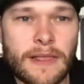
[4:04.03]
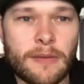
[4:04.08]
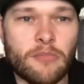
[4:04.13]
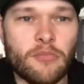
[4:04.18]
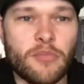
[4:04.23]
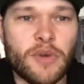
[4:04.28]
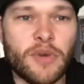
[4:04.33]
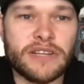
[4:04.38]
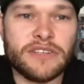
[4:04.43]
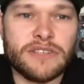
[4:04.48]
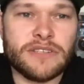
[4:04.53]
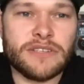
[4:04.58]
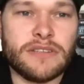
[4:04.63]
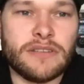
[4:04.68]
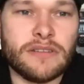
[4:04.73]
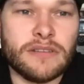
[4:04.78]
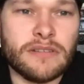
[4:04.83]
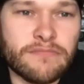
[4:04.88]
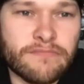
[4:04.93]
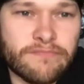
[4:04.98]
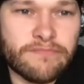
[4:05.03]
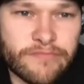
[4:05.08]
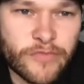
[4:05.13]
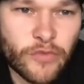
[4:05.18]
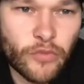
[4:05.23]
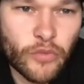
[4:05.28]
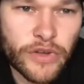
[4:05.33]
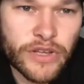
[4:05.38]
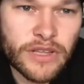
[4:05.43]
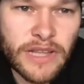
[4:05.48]
but just
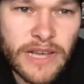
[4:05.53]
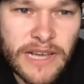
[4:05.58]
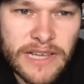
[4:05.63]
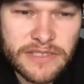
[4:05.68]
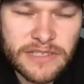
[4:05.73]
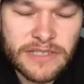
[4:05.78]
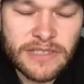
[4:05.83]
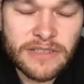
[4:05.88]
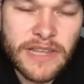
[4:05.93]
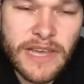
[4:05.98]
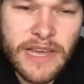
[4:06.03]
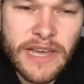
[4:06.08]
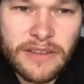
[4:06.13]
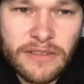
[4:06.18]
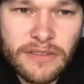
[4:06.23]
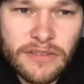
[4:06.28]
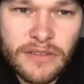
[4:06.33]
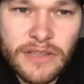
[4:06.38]
realizing that